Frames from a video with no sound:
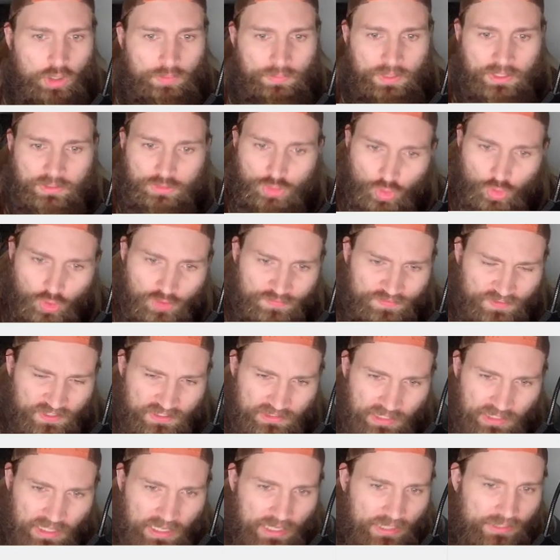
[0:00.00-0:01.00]
In Ludovic
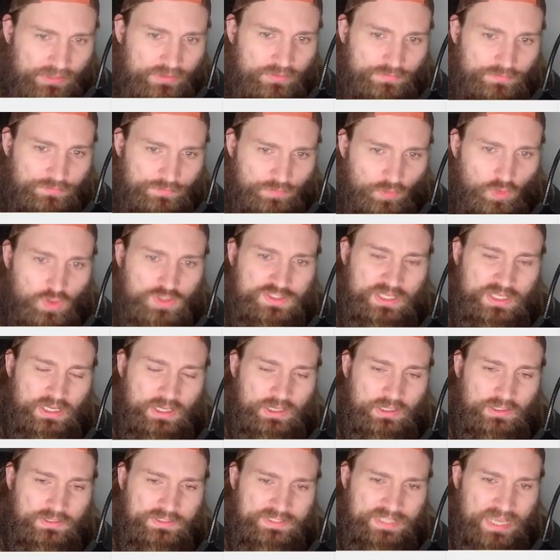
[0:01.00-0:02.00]
Klein versus
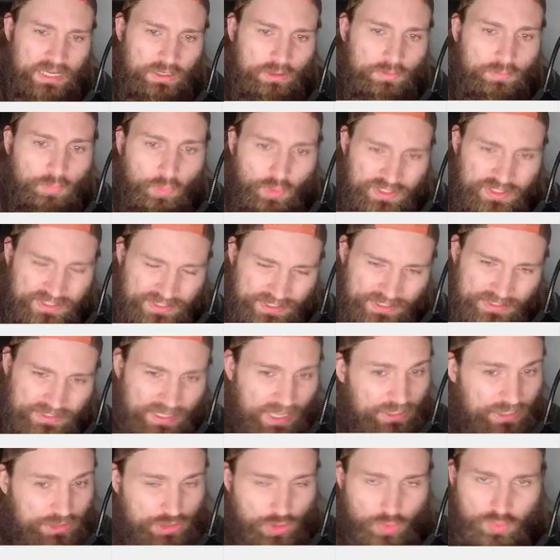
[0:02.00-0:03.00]
Thiago Moises,
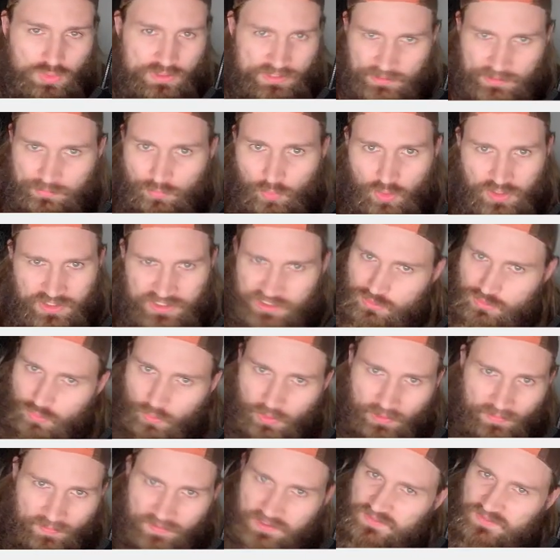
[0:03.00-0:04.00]
I don't see Moises
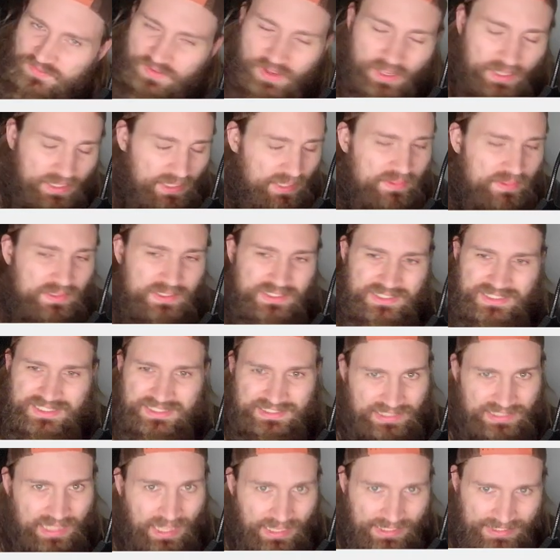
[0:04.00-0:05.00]
winning this fight in the
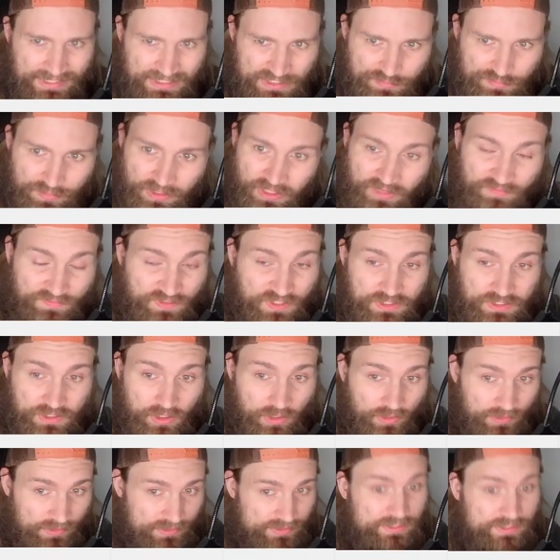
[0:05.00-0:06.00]
slightest bit. If he
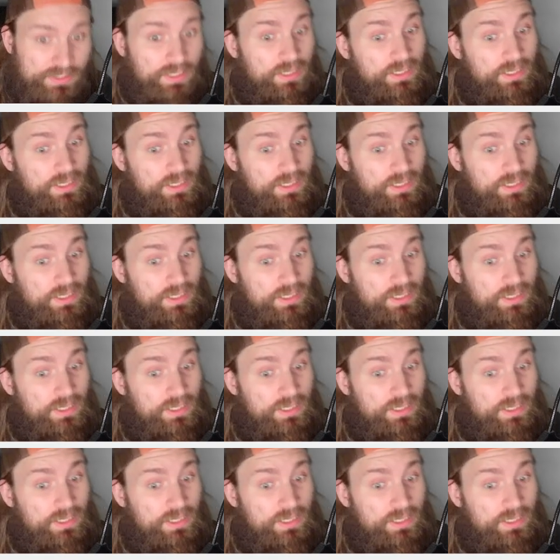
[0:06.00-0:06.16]
does,